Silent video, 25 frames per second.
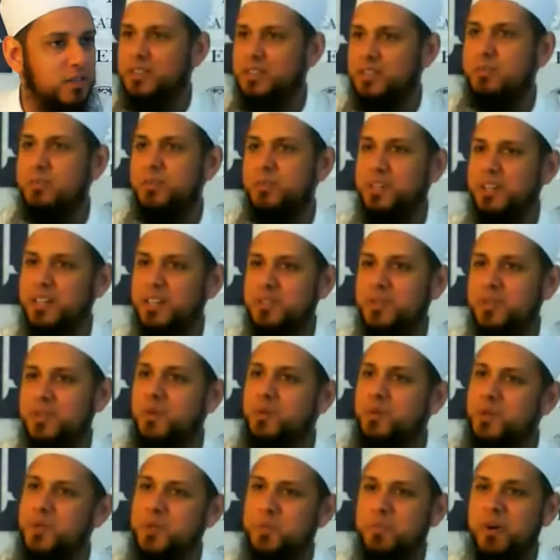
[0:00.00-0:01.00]
Just because
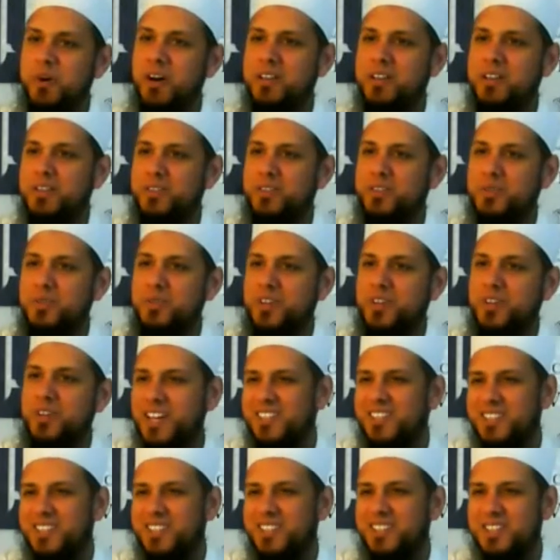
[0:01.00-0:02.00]
you responded so
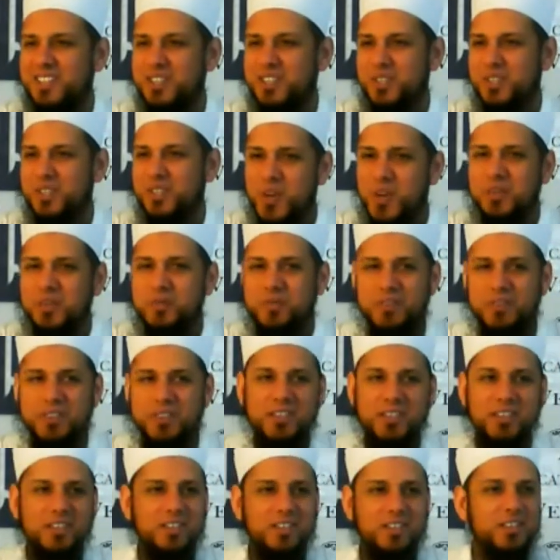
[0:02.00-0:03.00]
nicely, so gratefully,
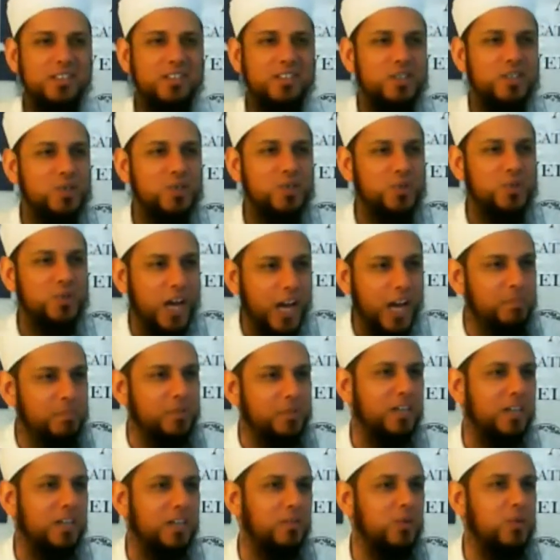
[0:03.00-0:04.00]
so
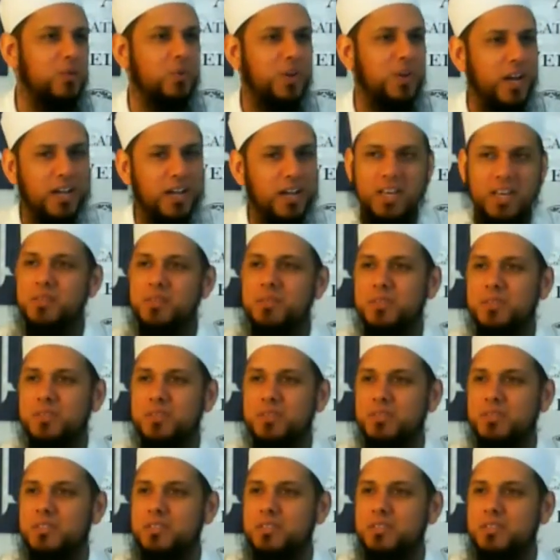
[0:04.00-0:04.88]
happily with what I gave you.